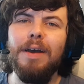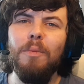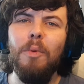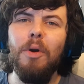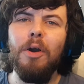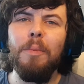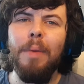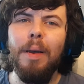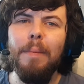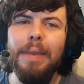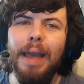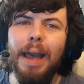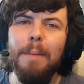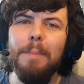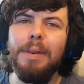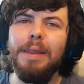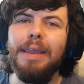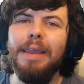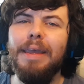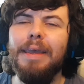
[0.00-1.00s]
what might be
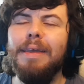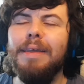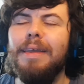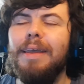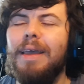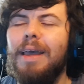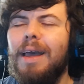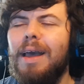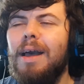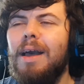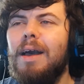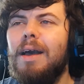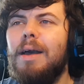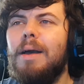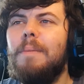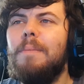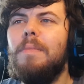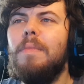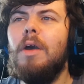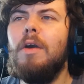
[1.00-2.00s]
happening here.
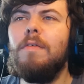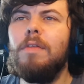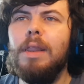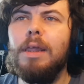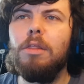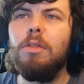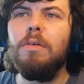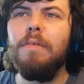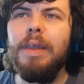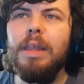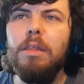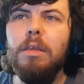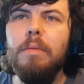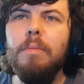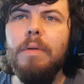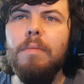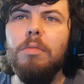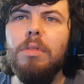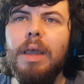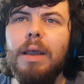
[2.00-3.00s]
Over the next sort of 18
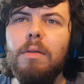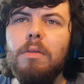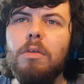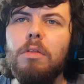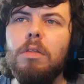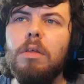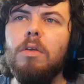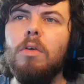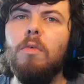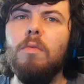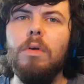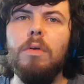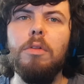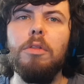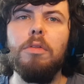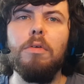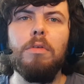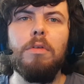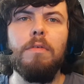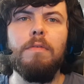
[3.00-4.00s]
months, how do you see your role
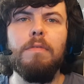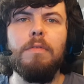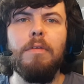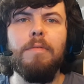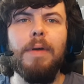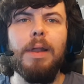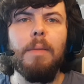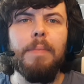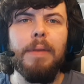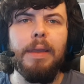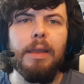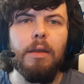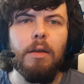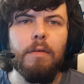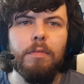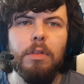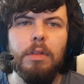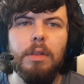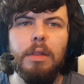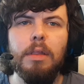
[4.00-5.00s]
sort of developing?
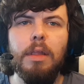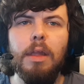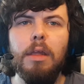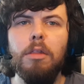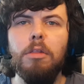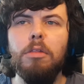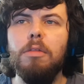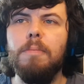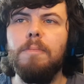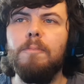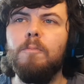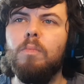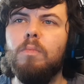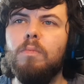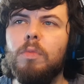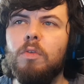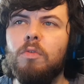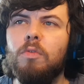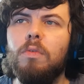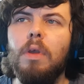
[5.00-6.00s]
Obviously, there's
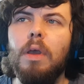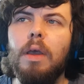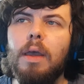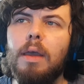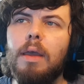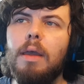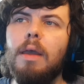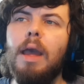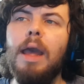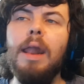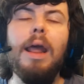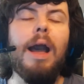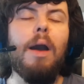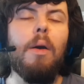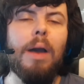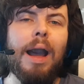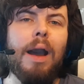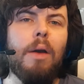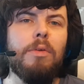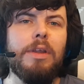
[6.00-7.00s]
and
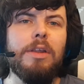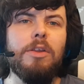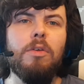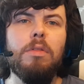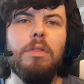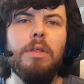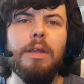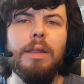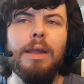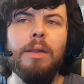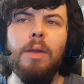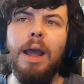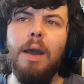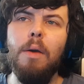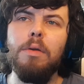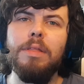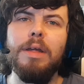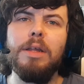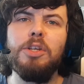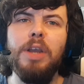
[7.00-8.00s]
how did you see it, and how
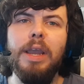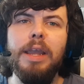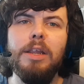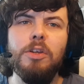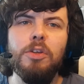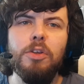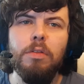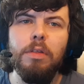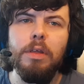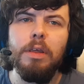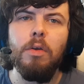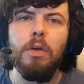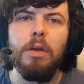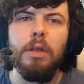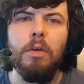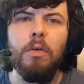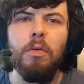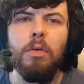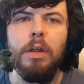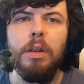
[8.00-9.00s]
has that changed? Do you think
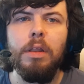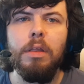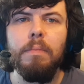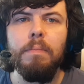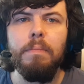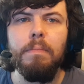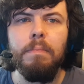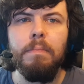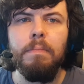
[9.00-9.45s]
you're going